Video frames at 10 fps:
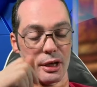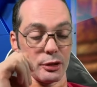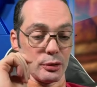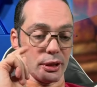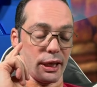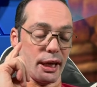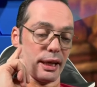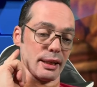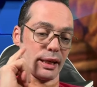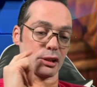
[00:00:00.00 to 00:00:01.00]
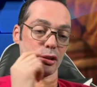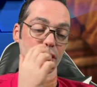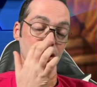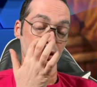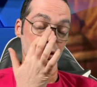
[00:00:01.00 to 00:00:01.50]
You can actually
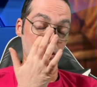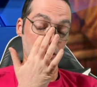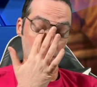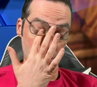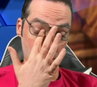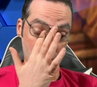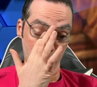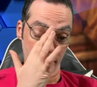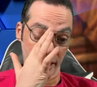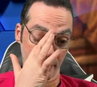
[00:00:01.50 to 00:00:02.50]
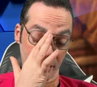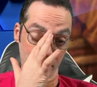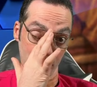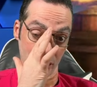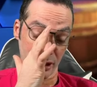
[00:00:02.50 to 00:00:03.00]
use epic
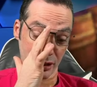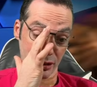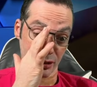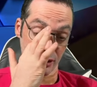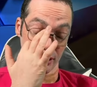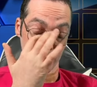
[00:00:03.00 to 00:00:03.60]
books